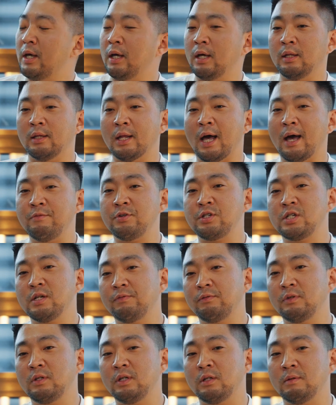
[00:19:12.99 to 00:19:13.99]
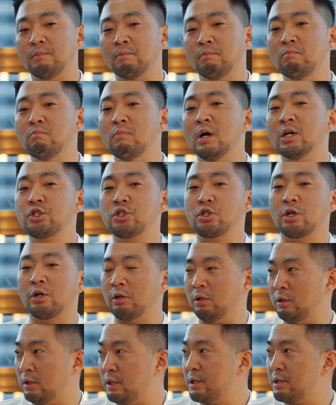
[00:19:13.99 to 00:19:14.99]
And I've shifted much
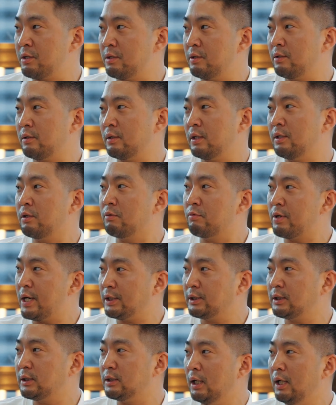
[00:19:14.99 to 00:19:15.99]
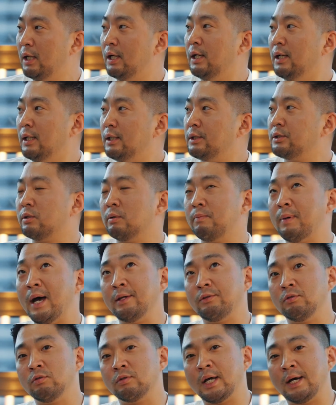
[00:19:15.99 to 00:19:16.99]
earlier than the rest. So
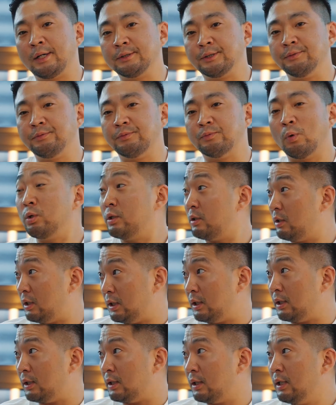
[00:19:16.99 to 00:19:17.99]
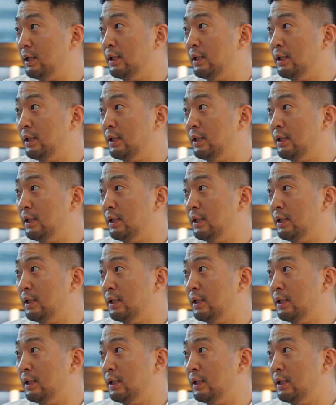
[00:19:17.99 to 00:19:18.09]
by 2014,